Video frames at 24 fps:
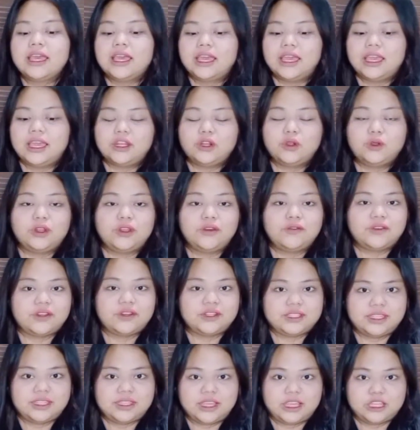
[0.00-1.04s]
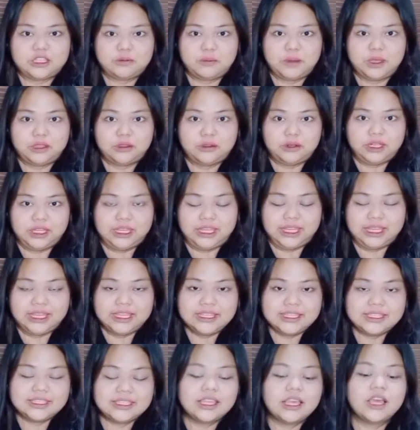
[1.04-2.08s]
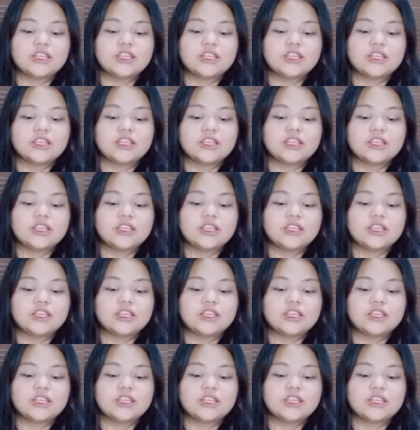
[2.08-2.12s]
in Universitas Methodist.